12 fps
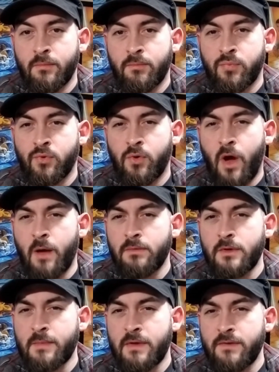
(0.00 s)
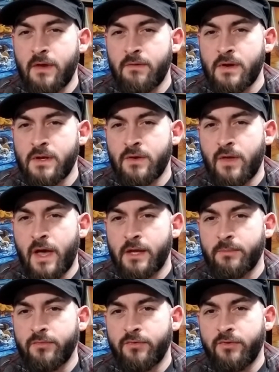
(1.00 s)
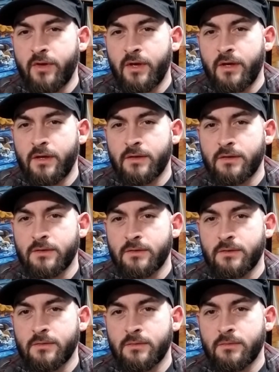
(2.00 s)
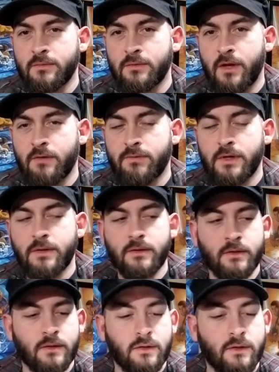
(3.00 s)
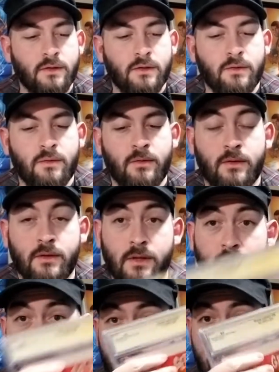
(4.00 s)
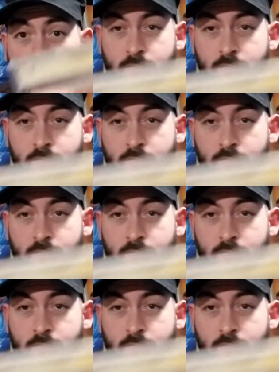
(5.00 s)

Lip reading: Probably my favorite Neil Adams cover. Yeah, there's a